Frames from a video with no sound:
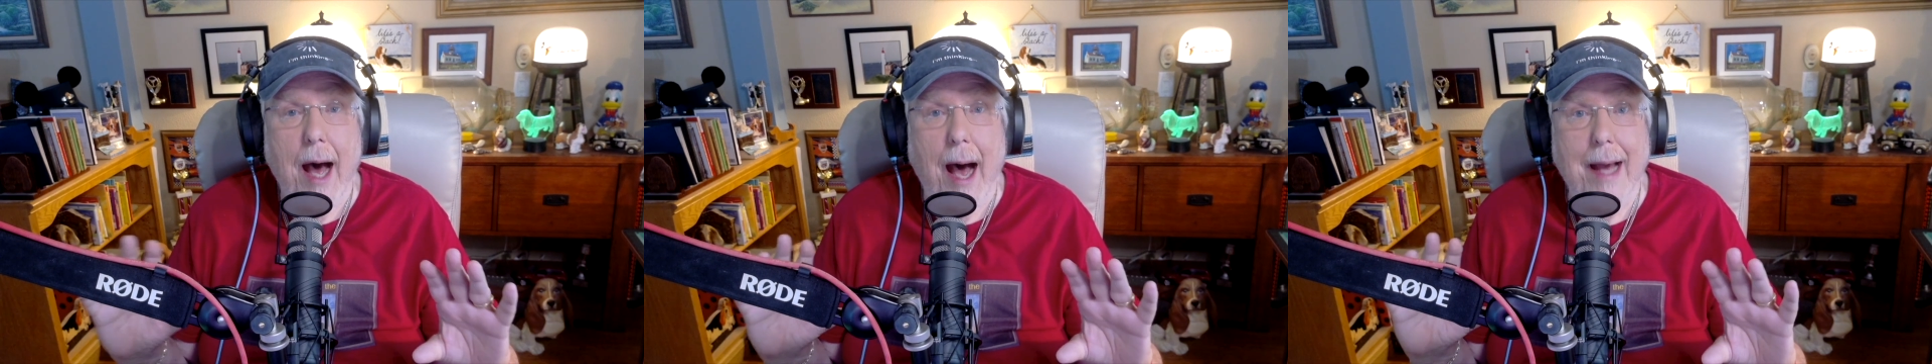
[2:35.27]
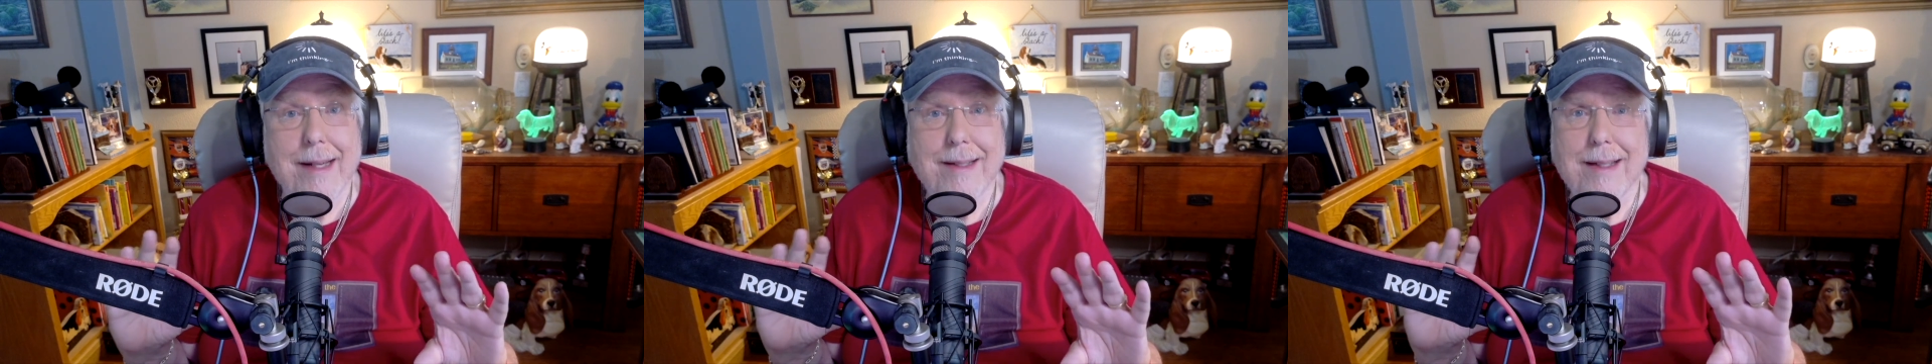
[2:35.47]

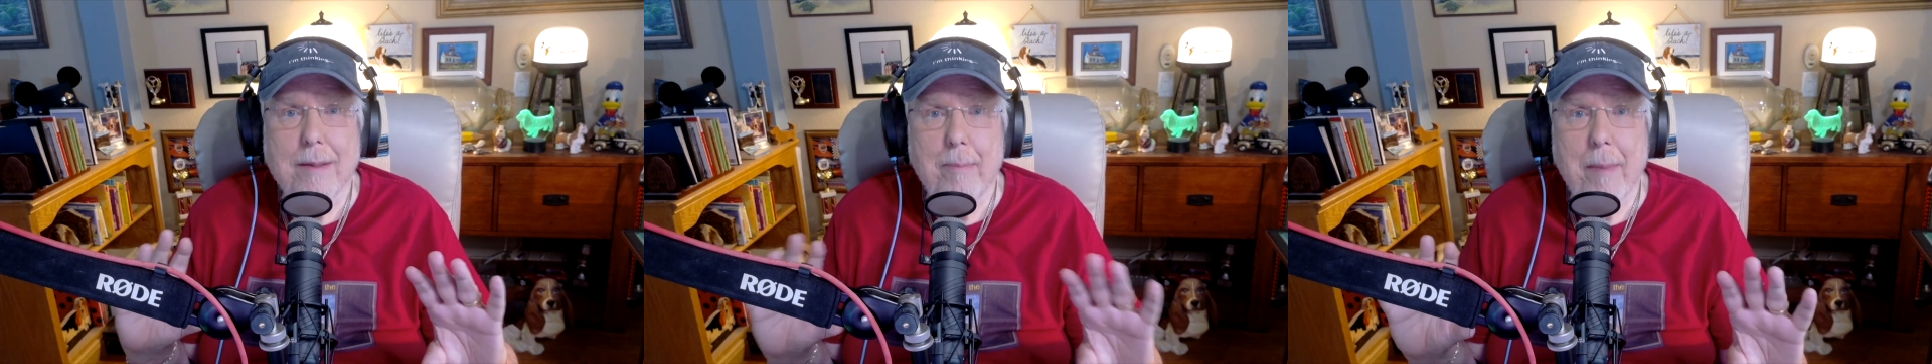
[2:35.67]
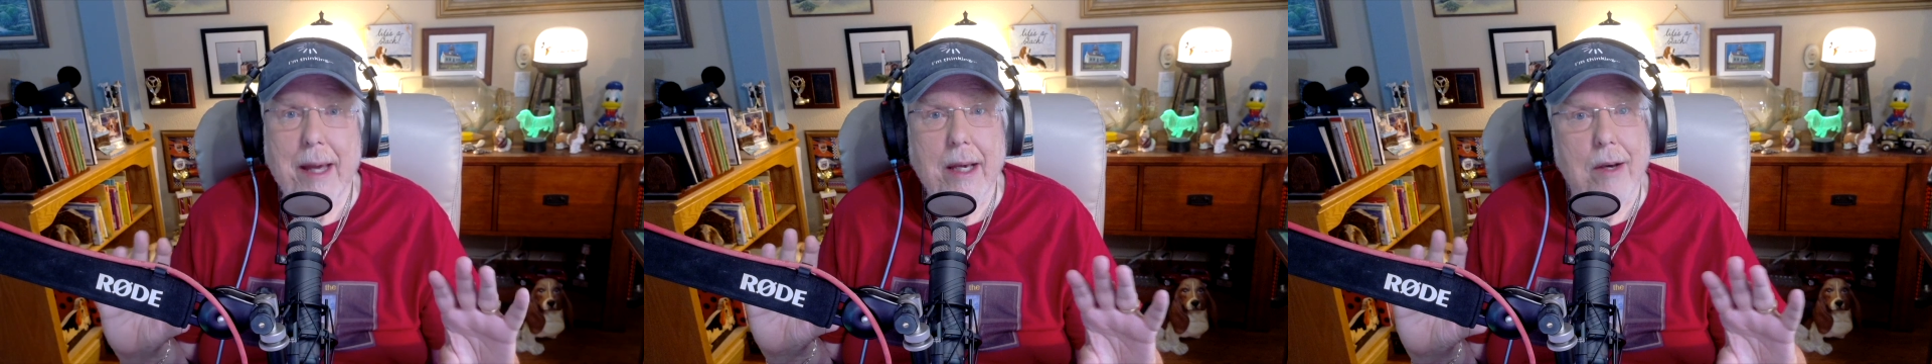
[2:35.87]
I
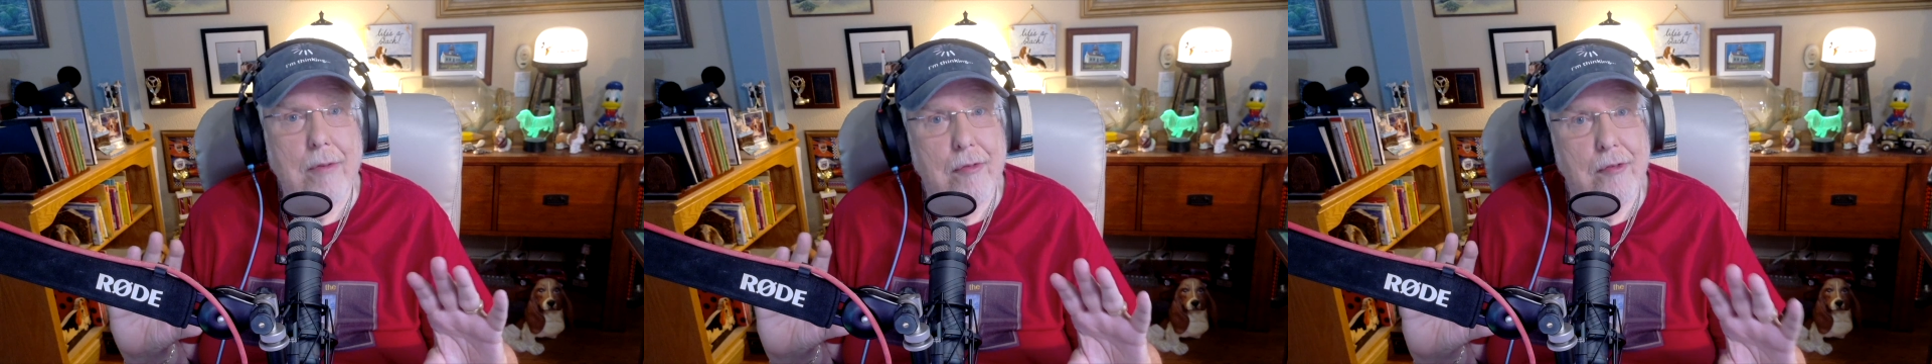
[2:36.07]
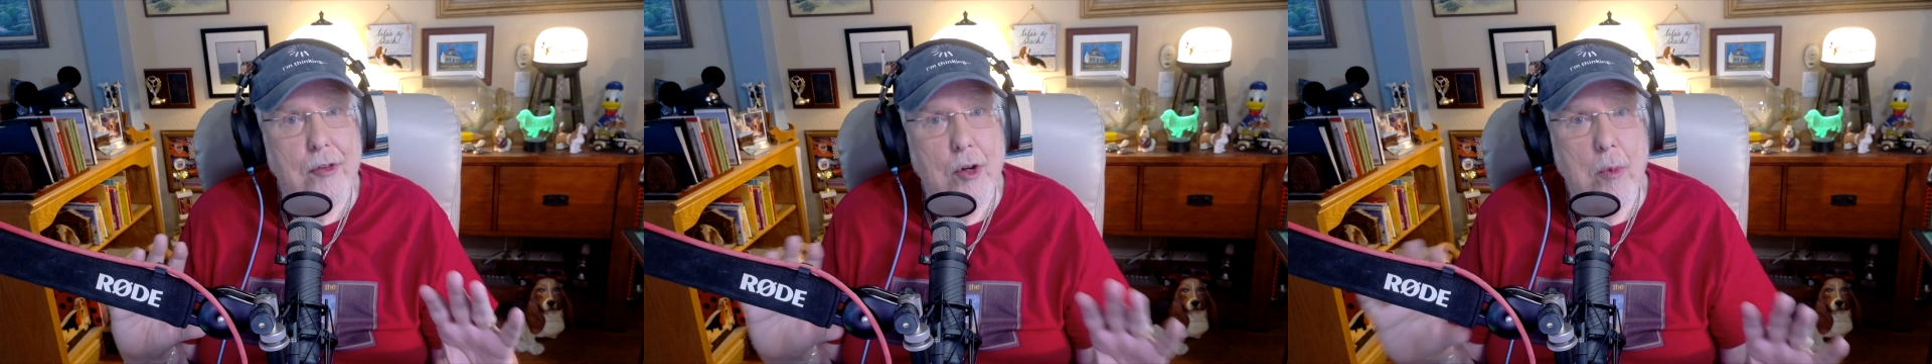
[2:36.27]
did make a
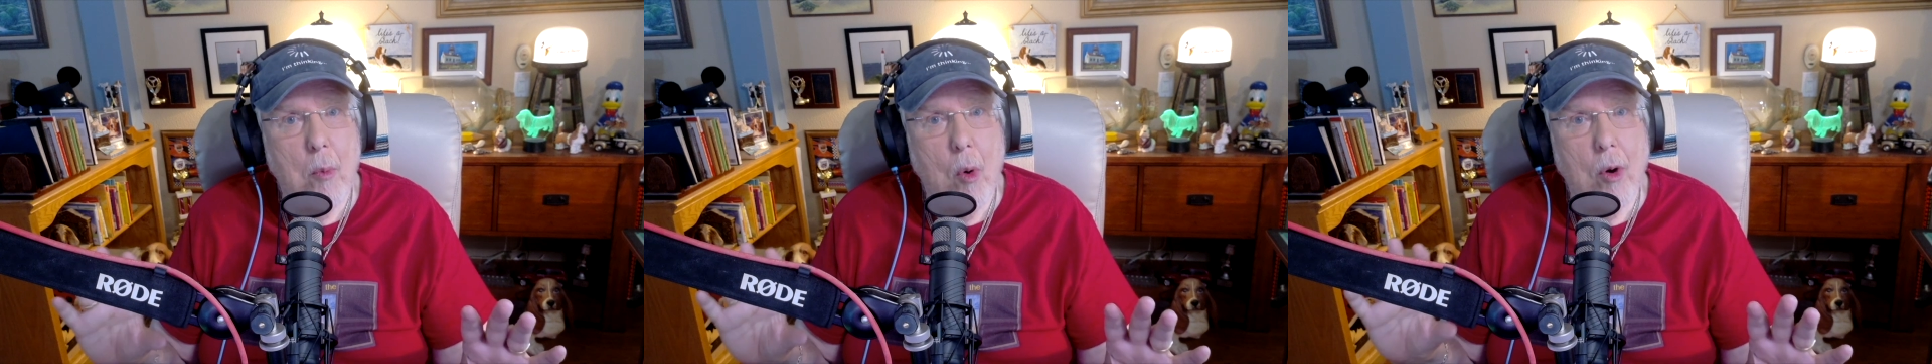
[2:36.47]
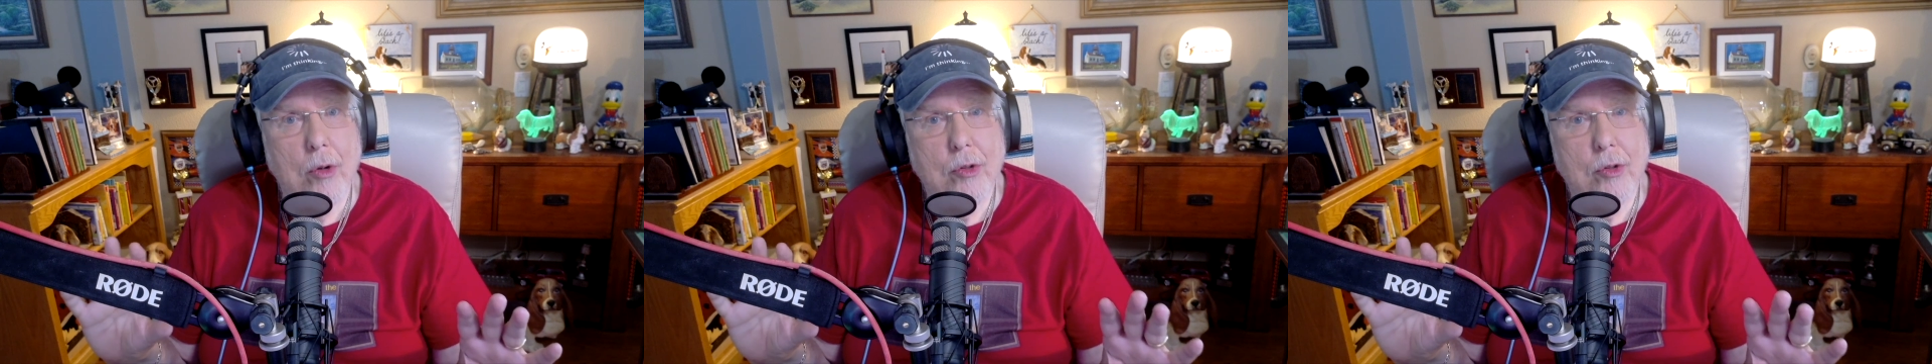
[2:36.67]
few more